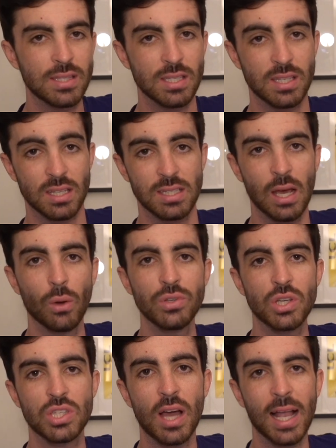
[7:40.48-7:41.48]
is it tells
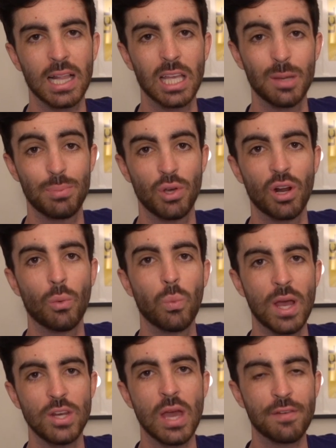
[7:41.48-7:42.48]
your cycling computer
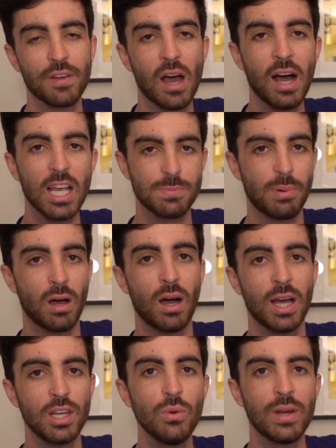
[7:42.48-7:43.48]
when you have cars
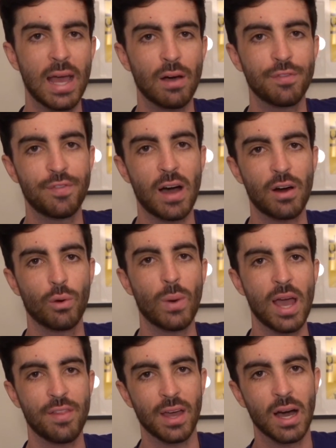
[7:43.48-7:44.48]
behind you and how far
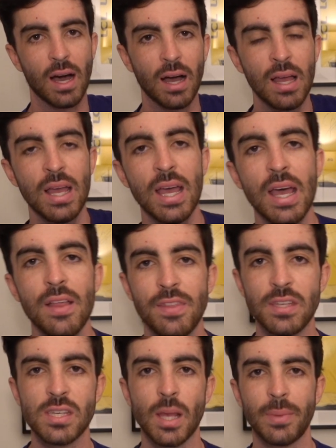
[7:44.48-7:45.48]
away they are.
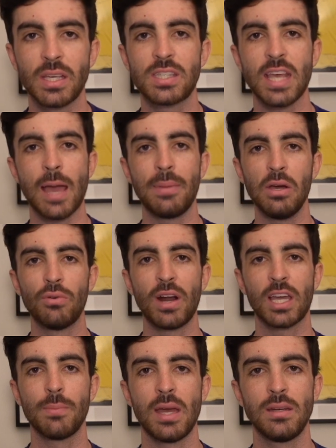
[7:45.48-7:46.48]
This is something Sam Hill
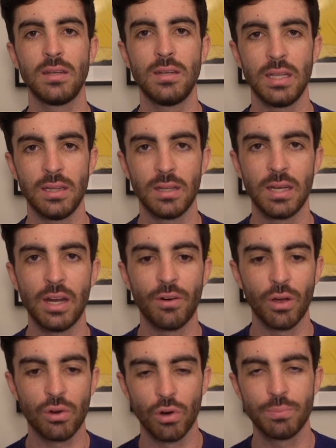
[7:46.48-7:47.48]
recommended in the
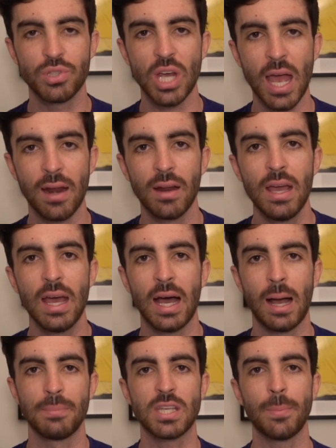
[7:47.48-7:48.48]
Nero group chat.
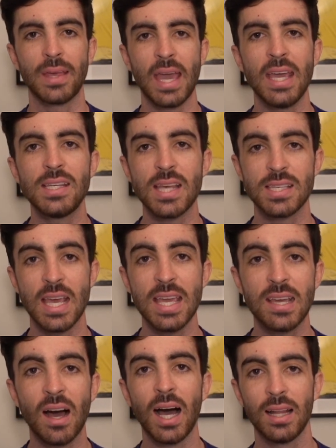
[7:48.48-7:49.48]
Something he says
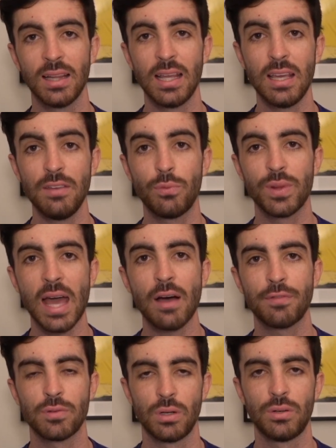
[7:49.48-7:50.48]
he can't leave without
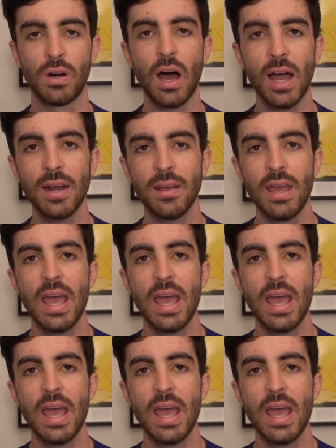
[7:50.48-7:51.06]
for a ride.